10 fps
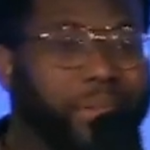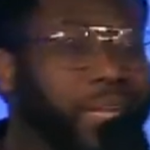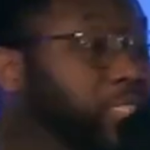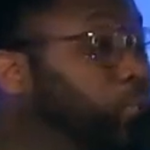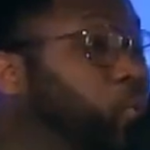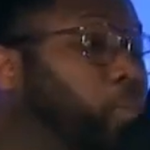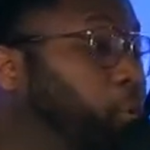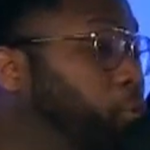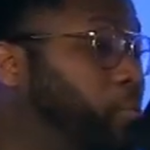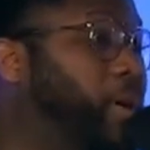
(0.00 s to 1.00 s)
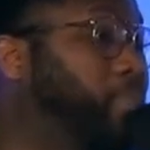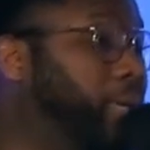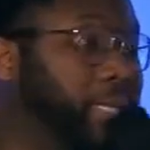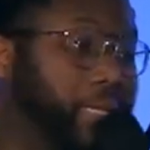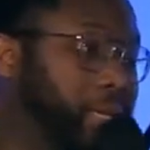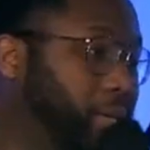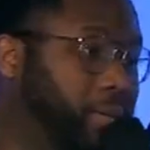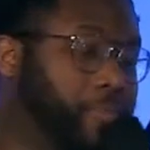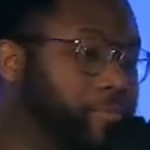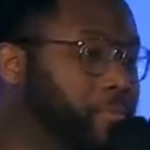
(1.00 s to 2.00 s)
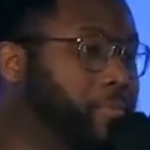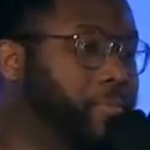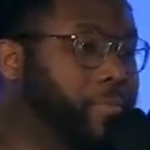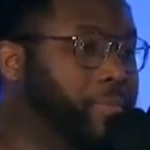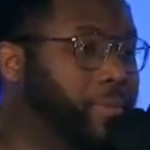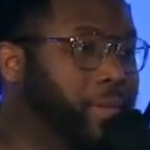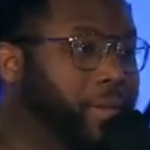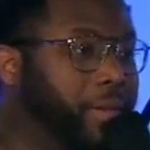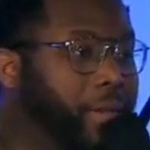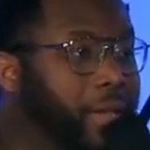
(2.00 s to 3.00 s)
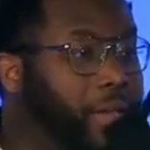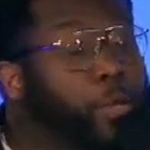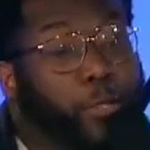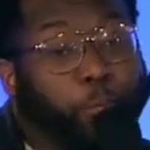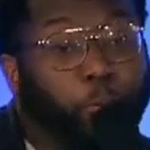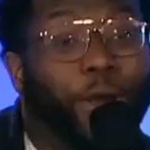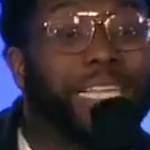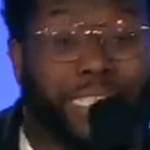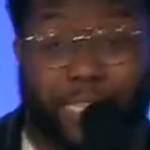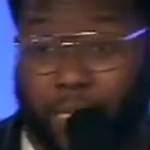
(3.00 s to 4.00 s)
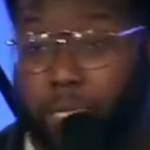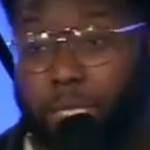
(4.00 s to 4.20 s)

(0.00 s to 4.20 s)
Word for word: I just won't move publicly then. He was present,